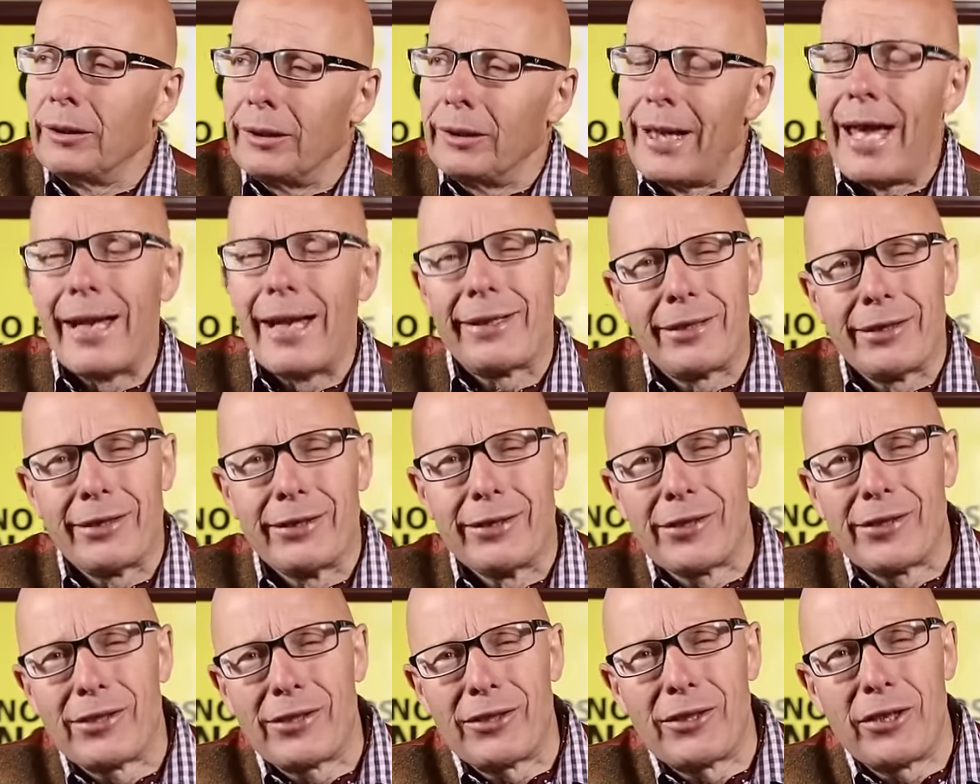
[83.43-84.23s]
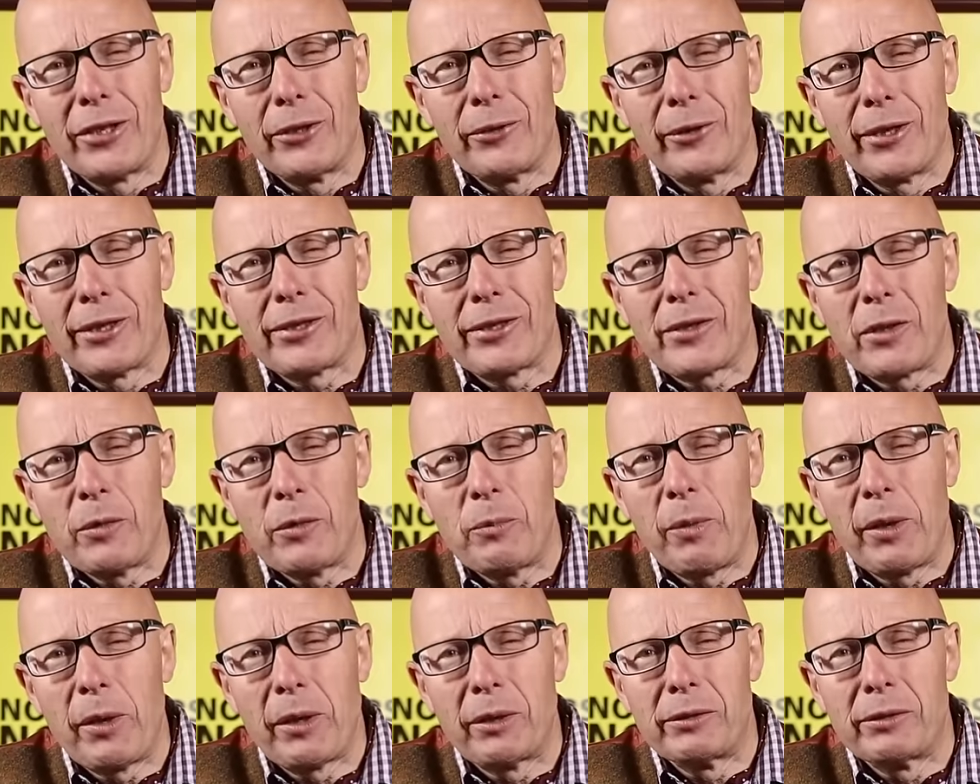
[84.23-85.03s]
letters to us, the
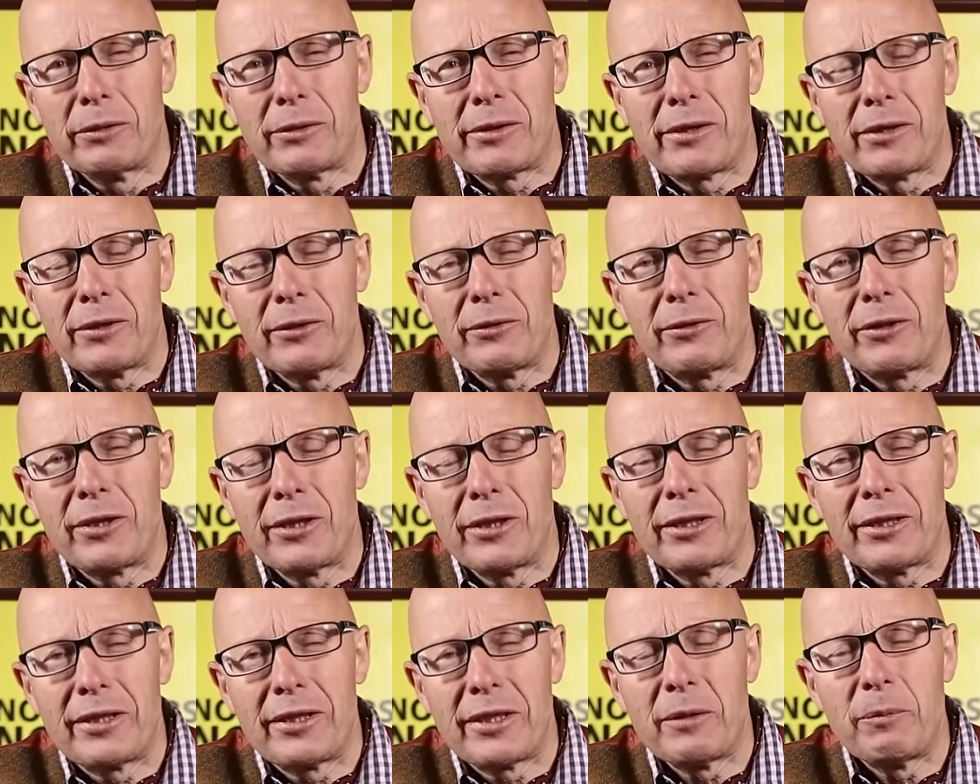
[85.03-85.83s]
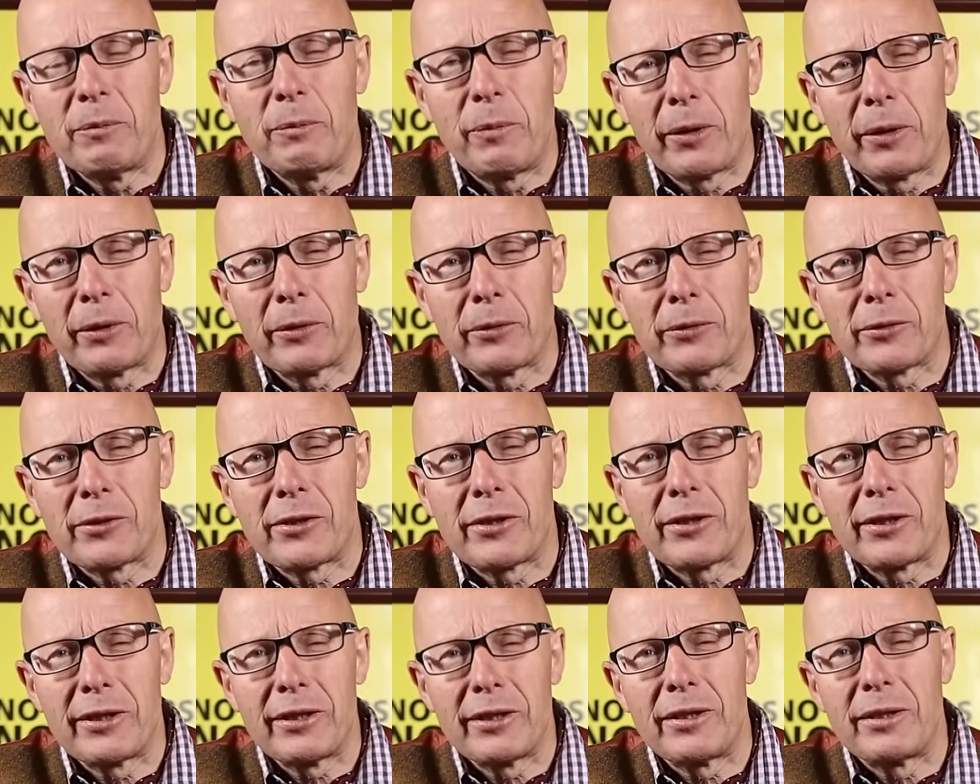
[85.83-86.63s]
bills, the utility
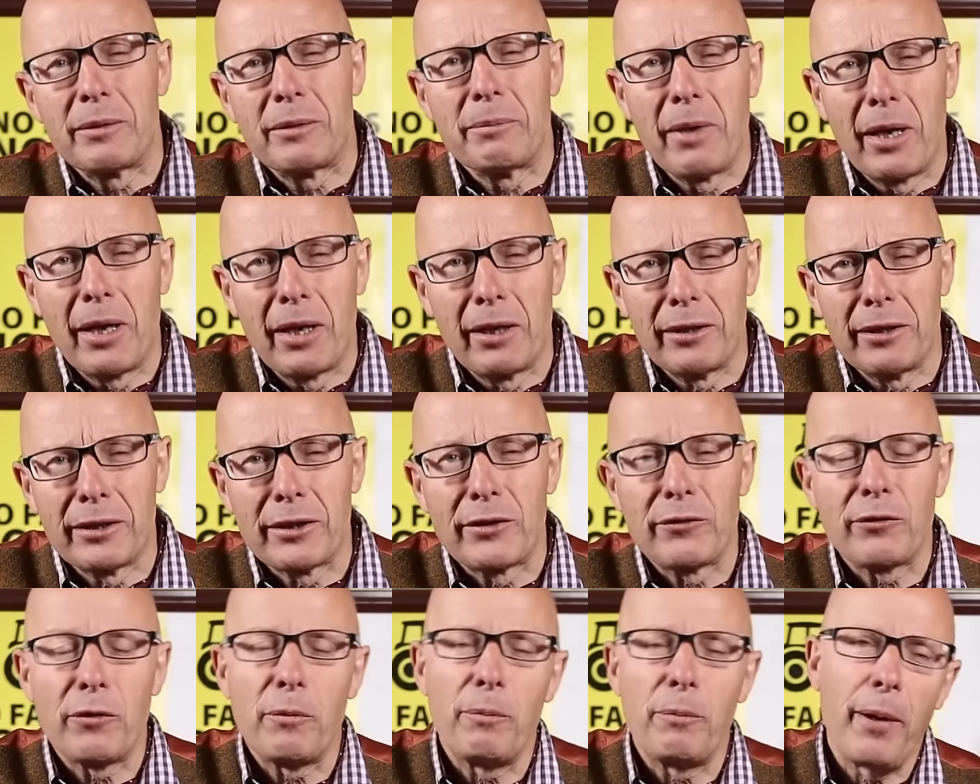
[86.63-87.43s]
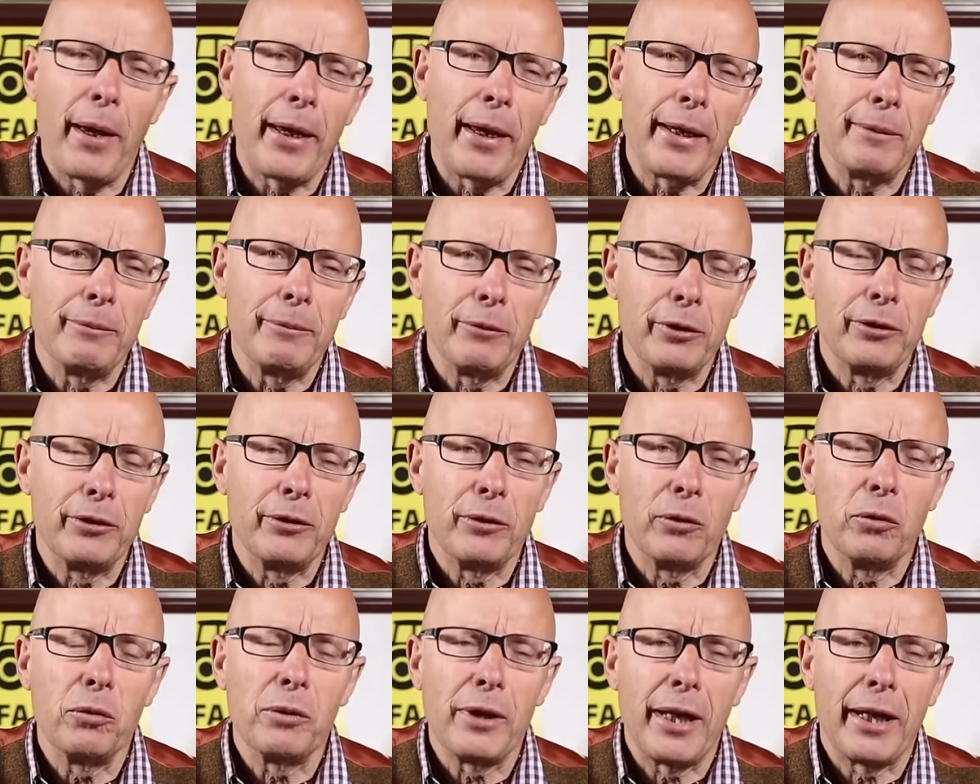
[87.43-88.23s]
bills, the demands for
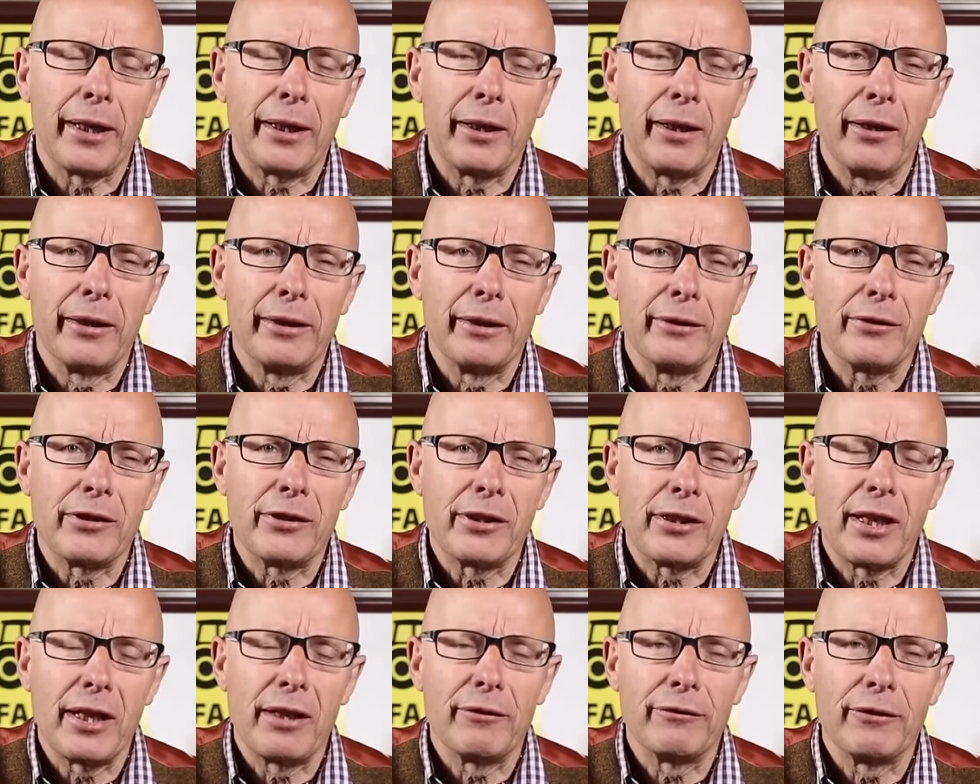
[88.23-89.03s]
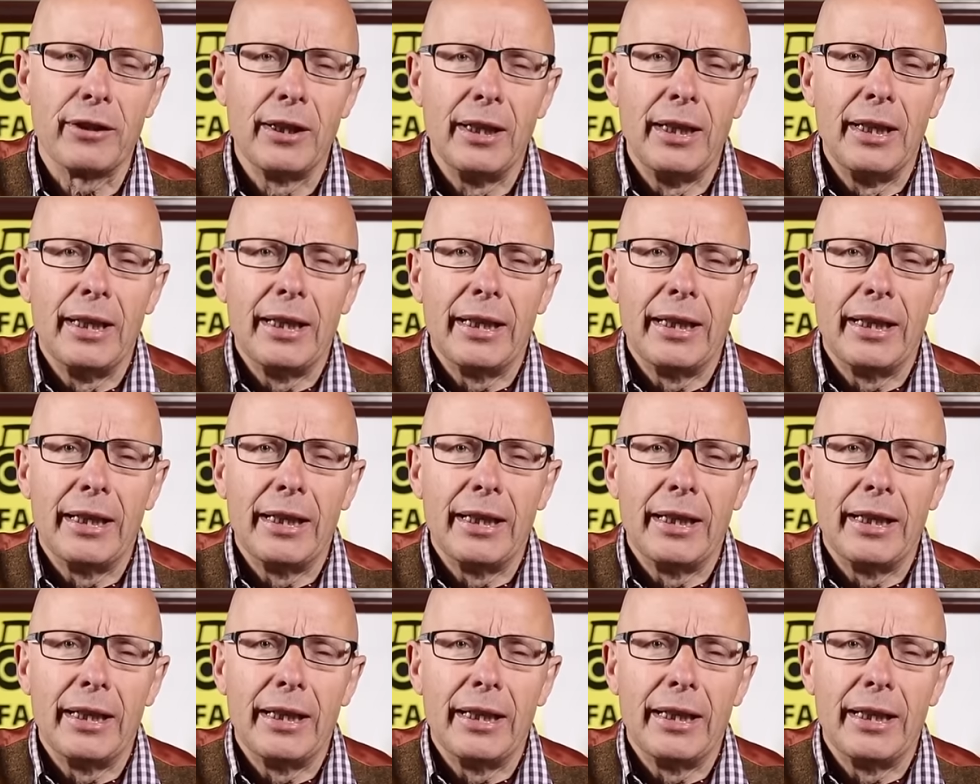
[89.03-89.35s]
payment, all that kind of stuff,